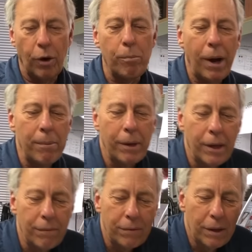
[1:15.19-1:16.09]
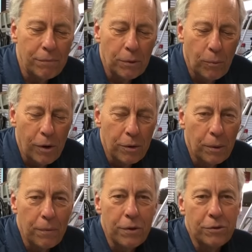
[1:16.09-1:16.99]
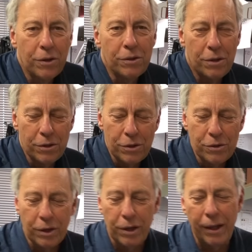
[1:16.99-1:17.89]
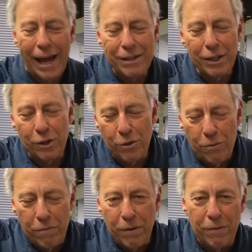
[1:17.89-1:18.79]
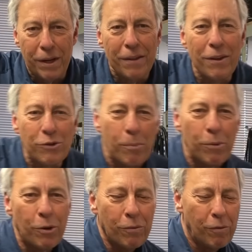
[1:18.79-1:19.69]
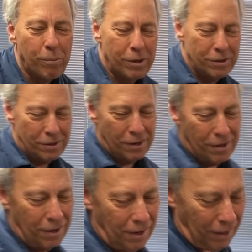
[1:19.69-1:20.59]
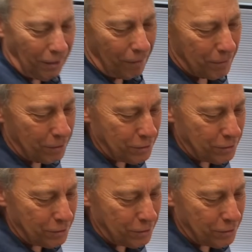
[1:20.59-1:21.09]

Oh, if, if you're wondering what this is, this is a classic 250. Isn't this a beautiful piece? I love it.